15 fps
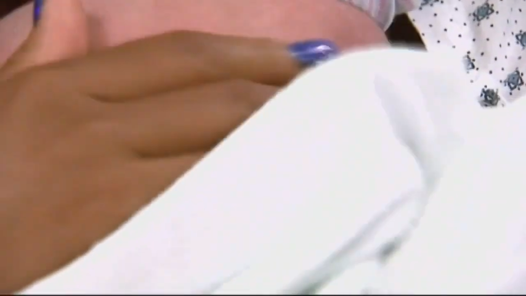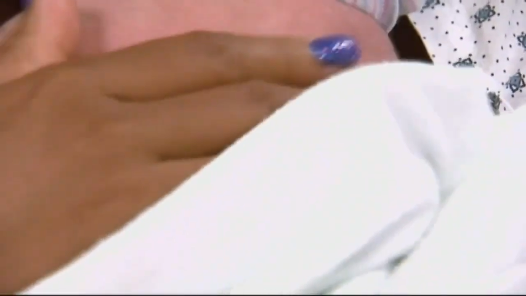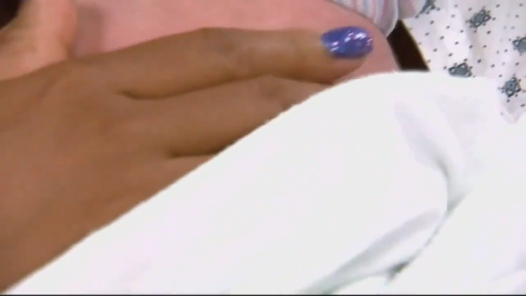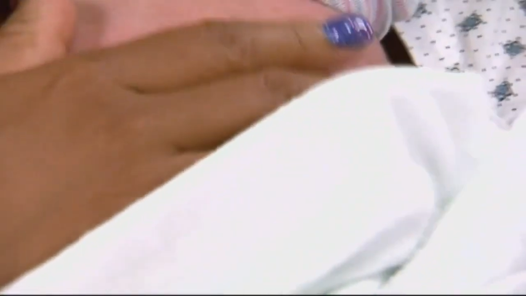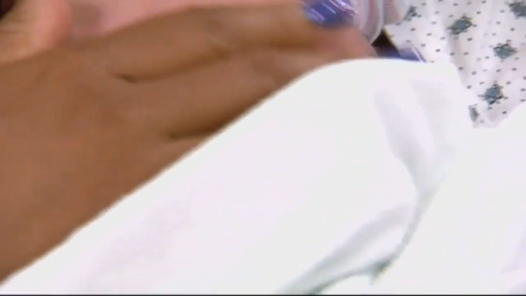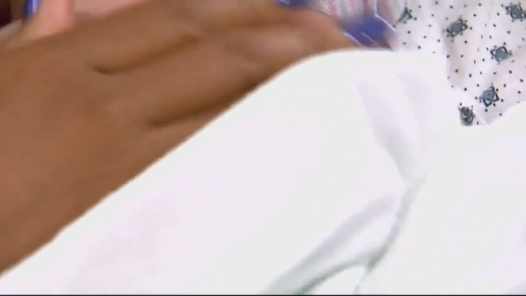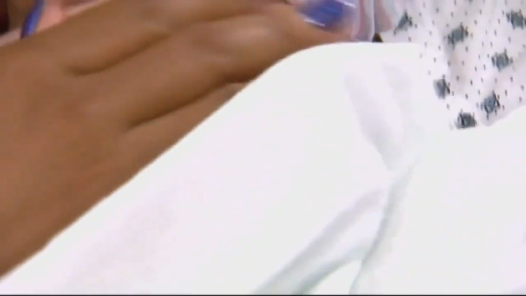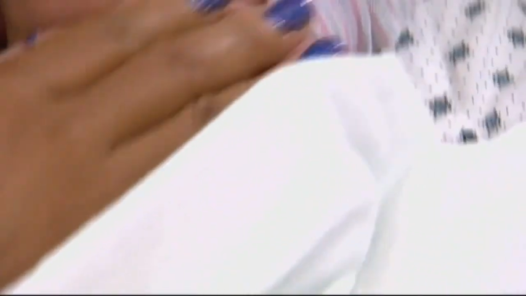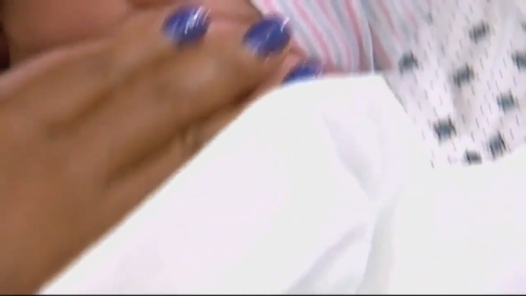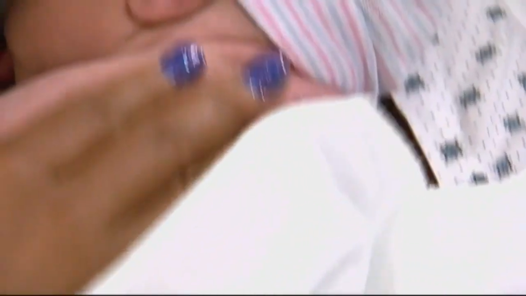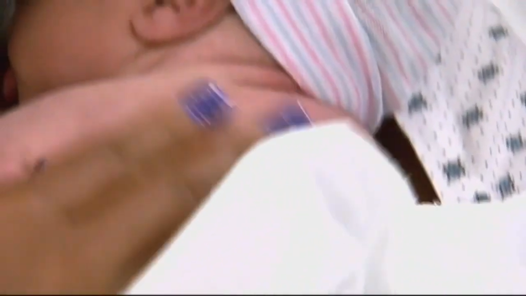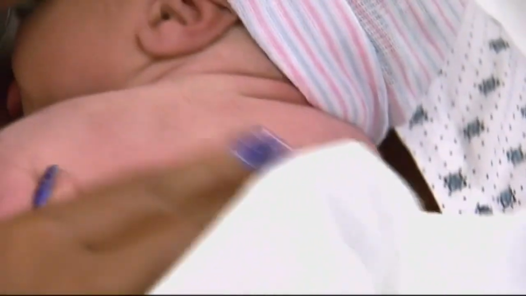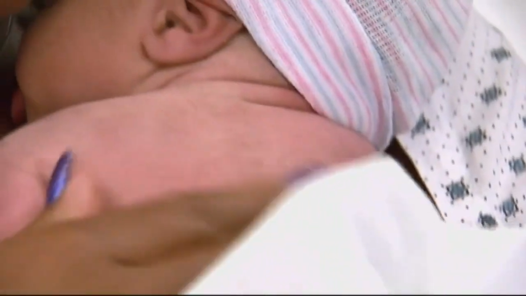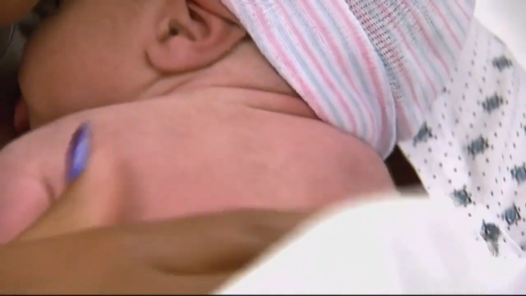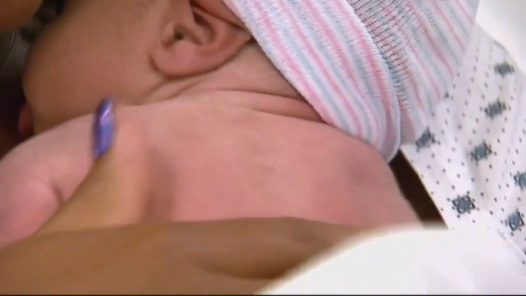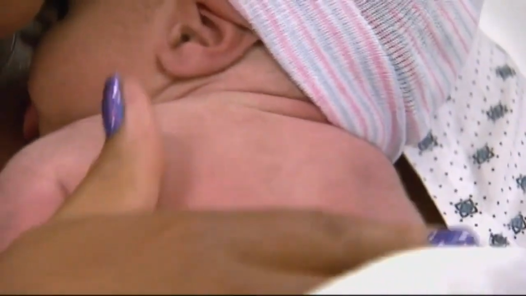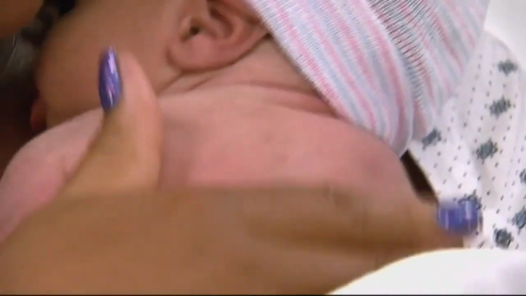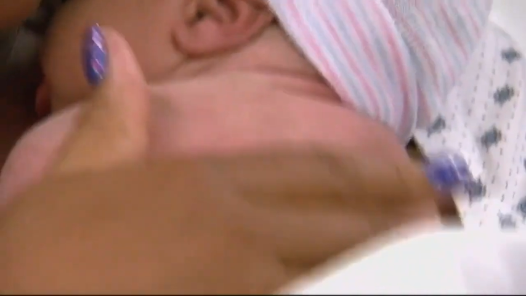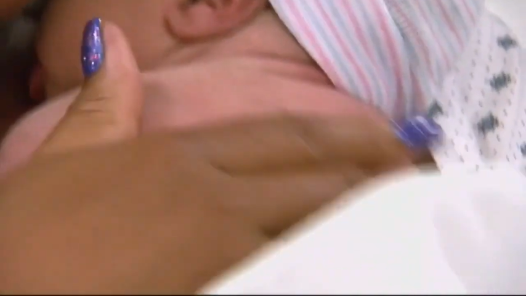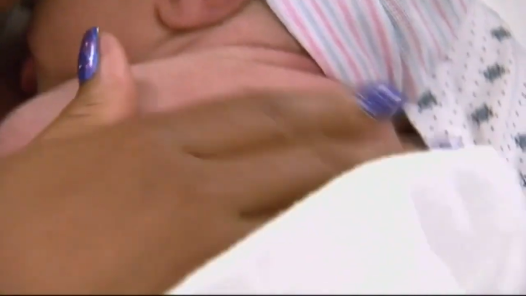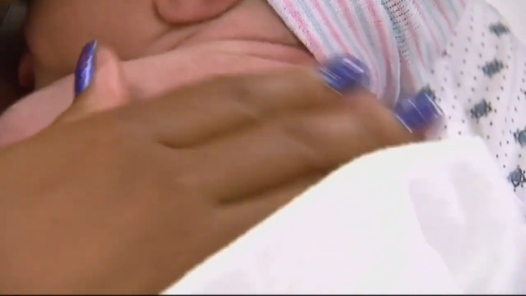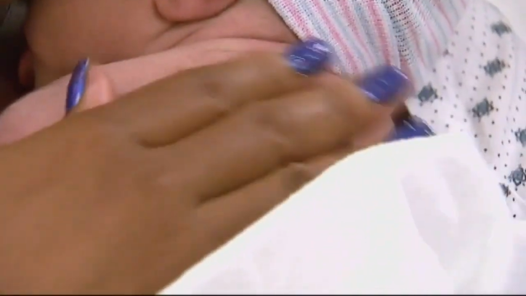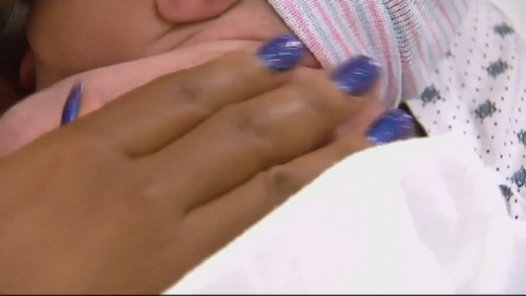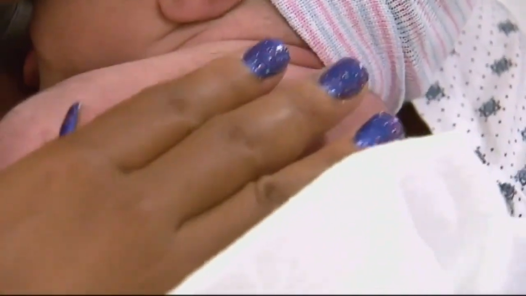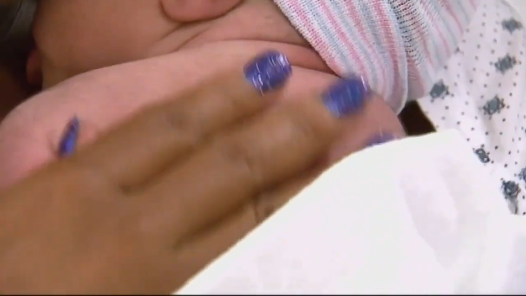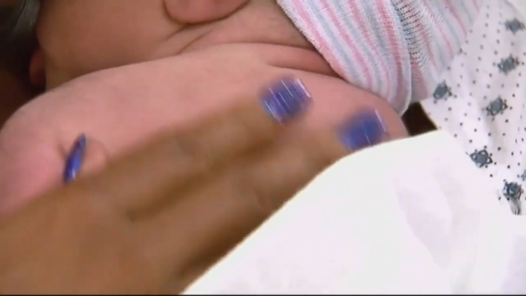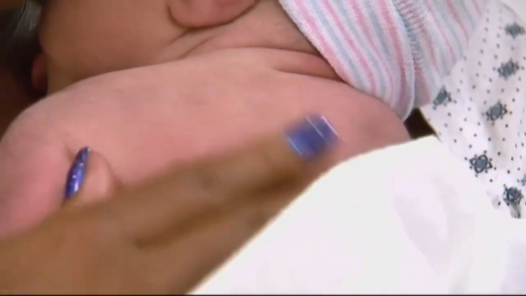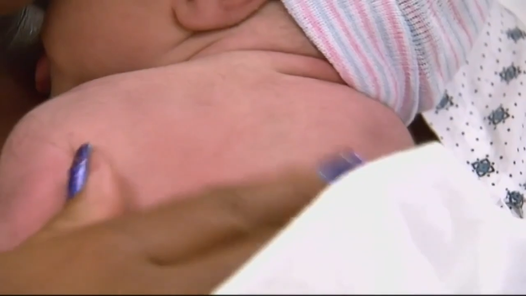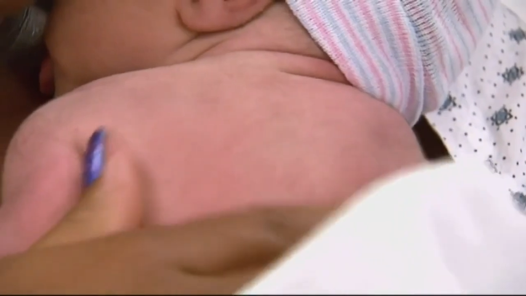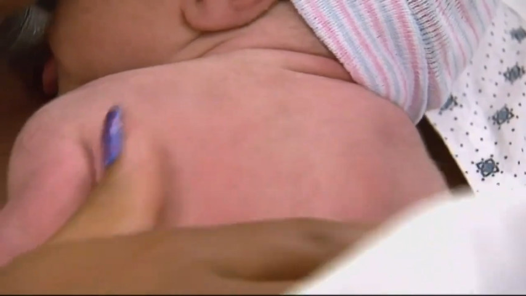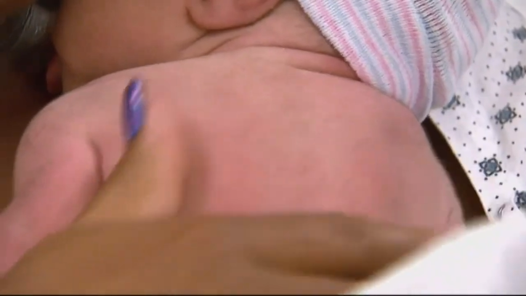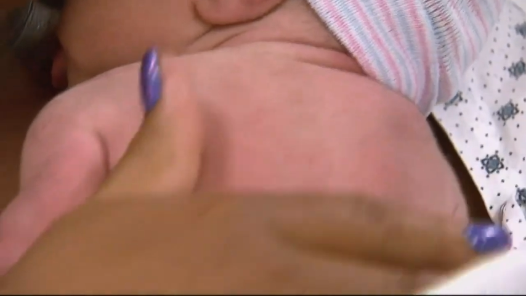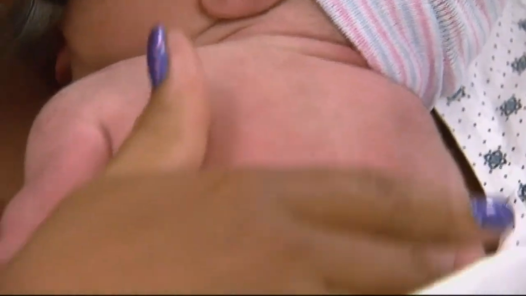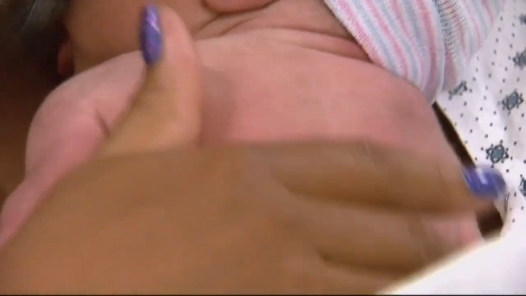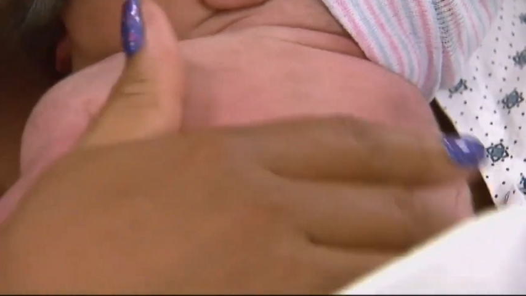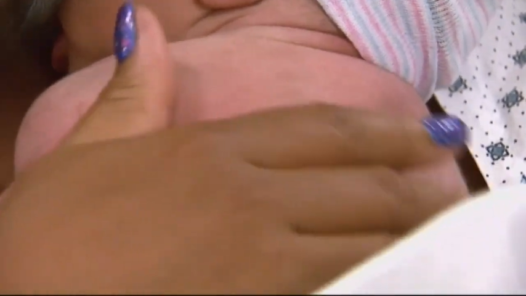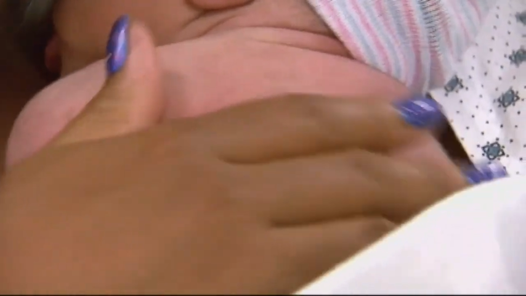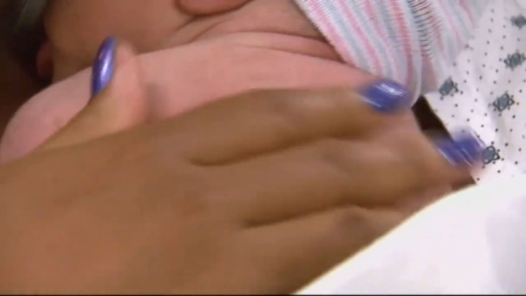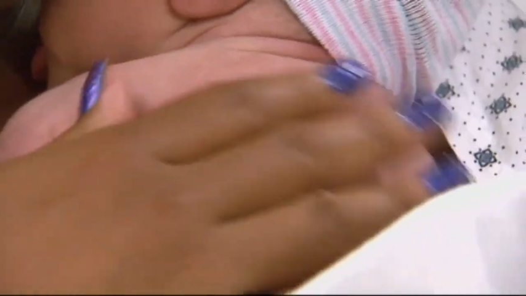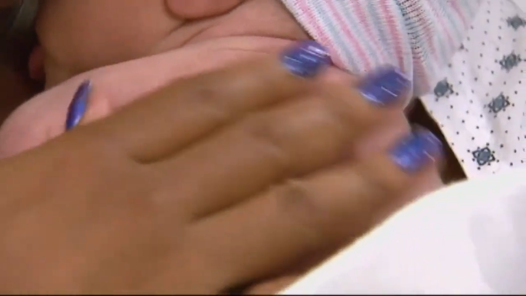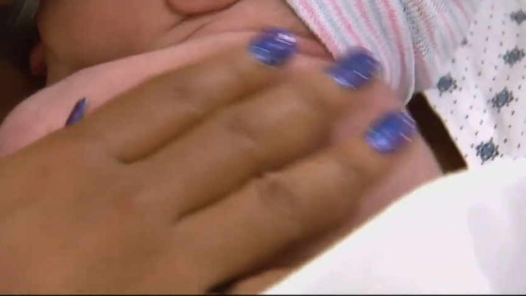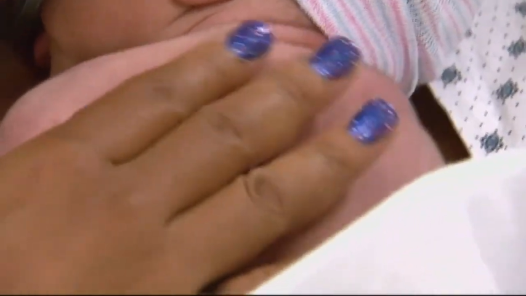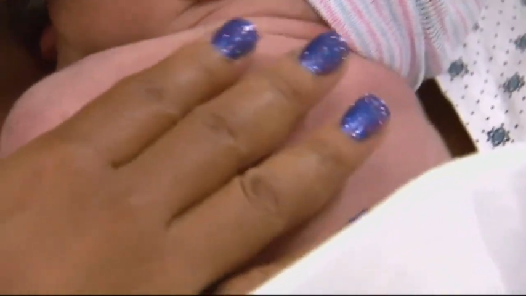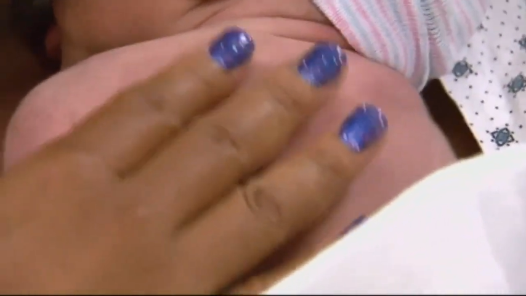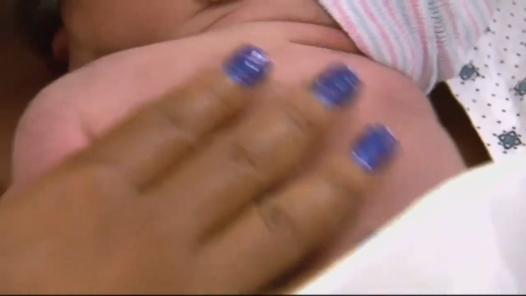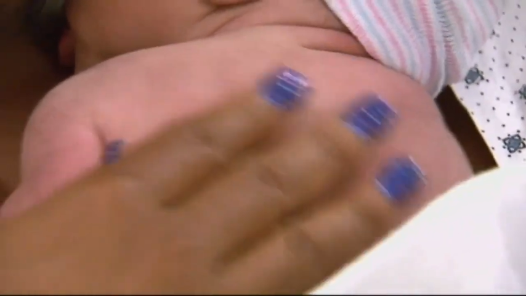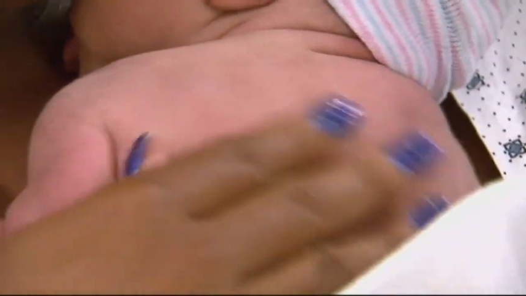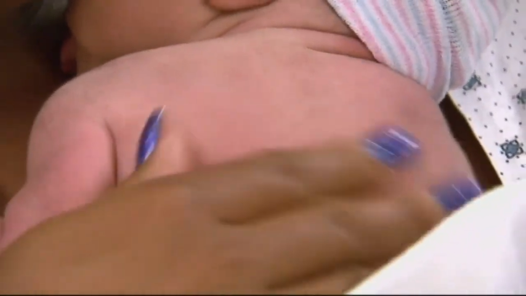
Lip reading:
Nobody's mouth can be seen.